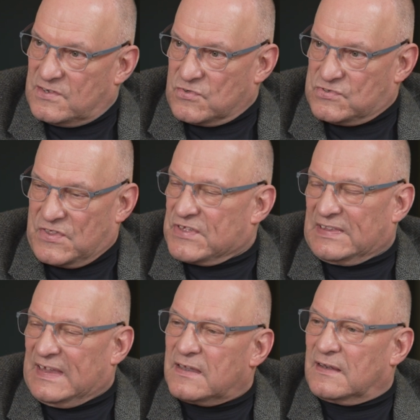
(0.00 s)
so there's
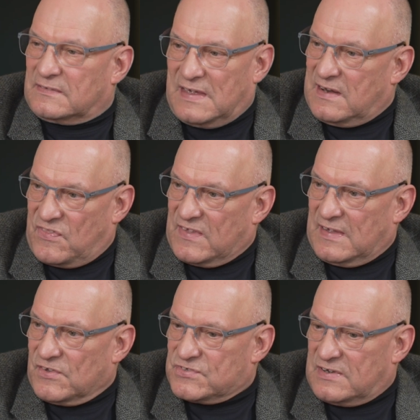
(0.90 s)
nothing linking it to anything
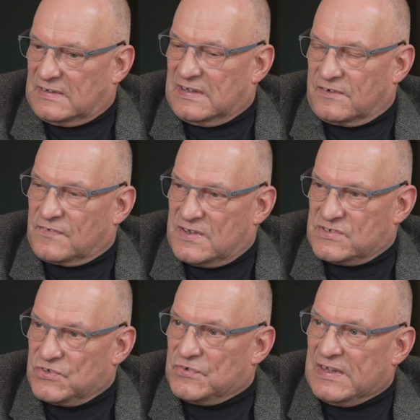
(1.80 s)
else that identifies
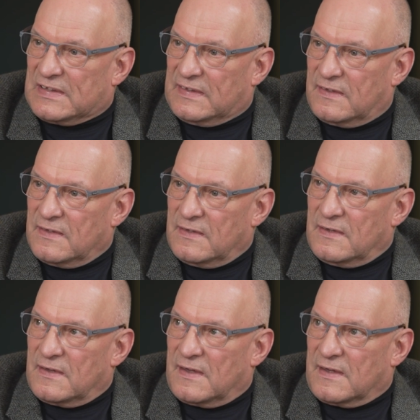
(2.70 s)
it uniquely
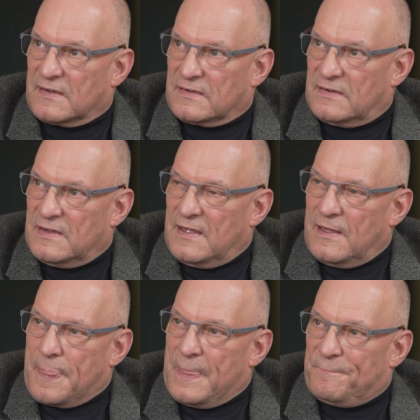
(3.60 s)
and
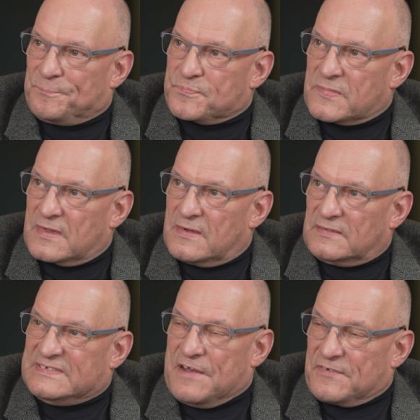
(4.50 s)

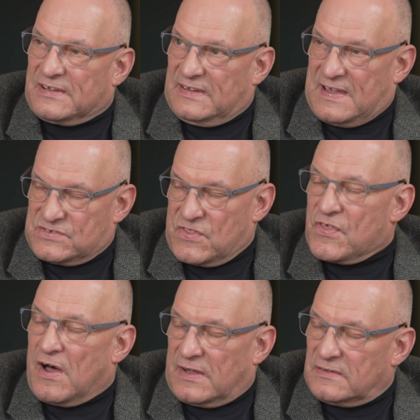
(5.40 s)
definitely as a
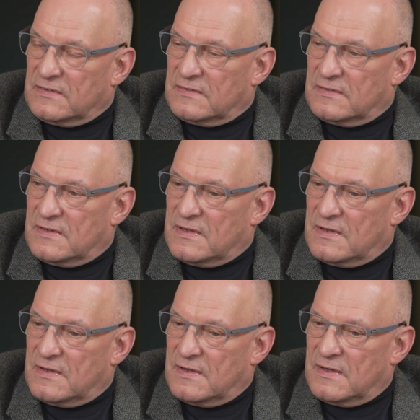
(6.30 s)
thought.
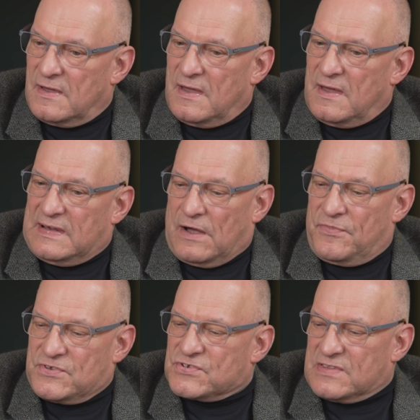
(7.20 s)
Now,
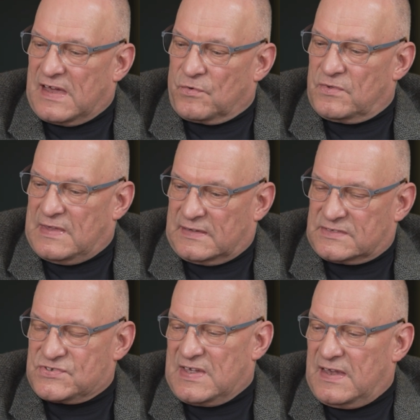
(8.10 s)
this is not
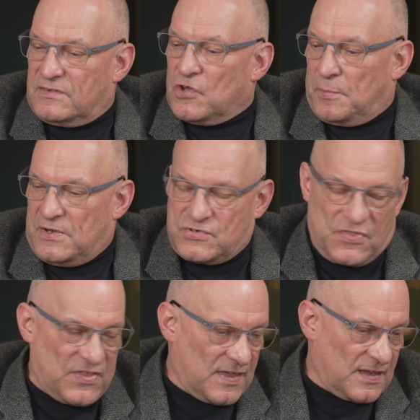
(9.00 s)
to say nobody
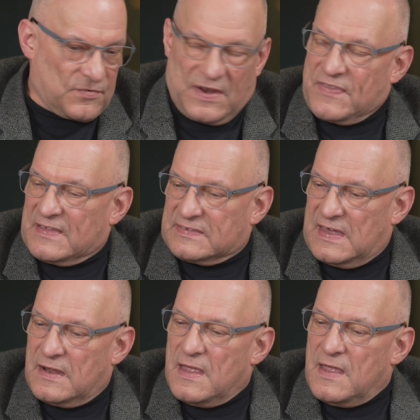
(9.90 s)
should think or anything like
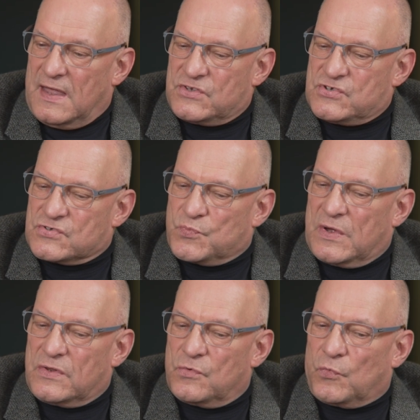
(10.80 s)
that. it's just
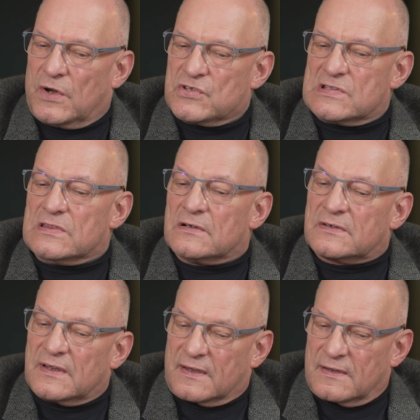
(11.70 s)
when one is
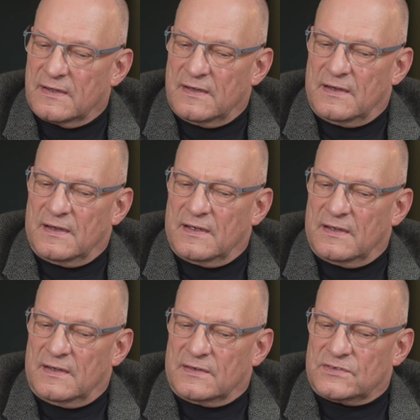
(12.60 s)
looking
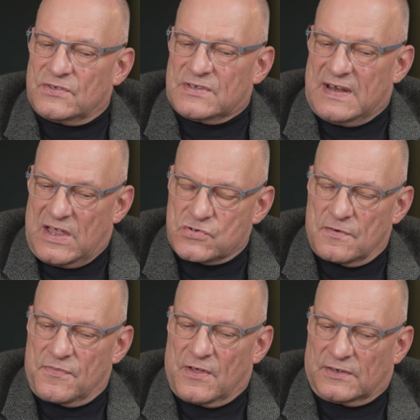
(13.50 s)
into the nature
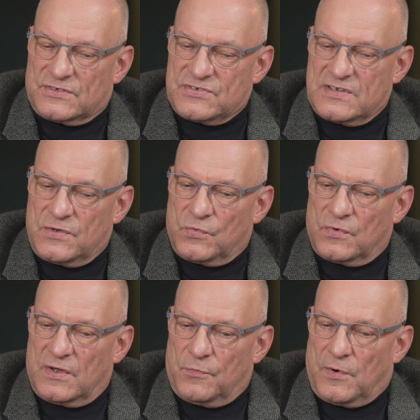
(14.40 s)
of thought to see
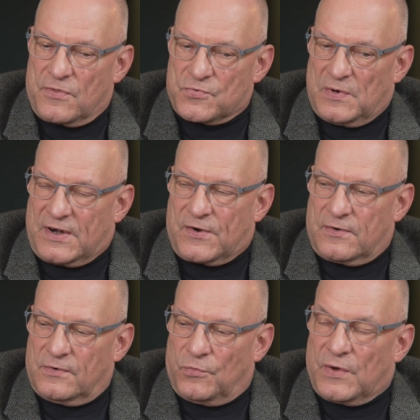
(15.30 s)
whether it's really
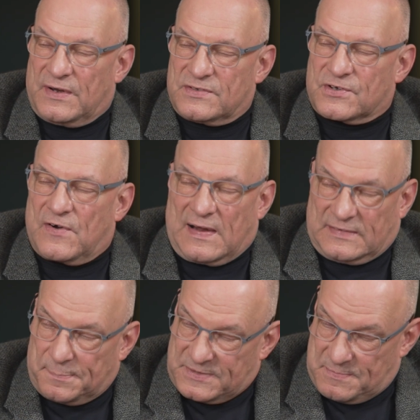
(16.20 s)
what it's
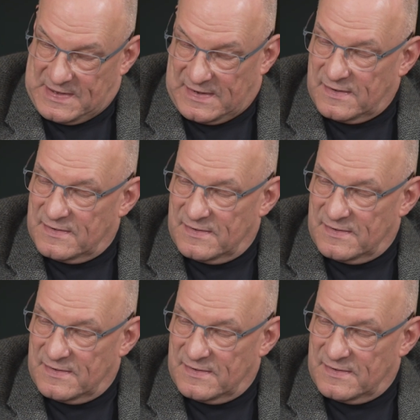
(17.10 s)
cracked up to be,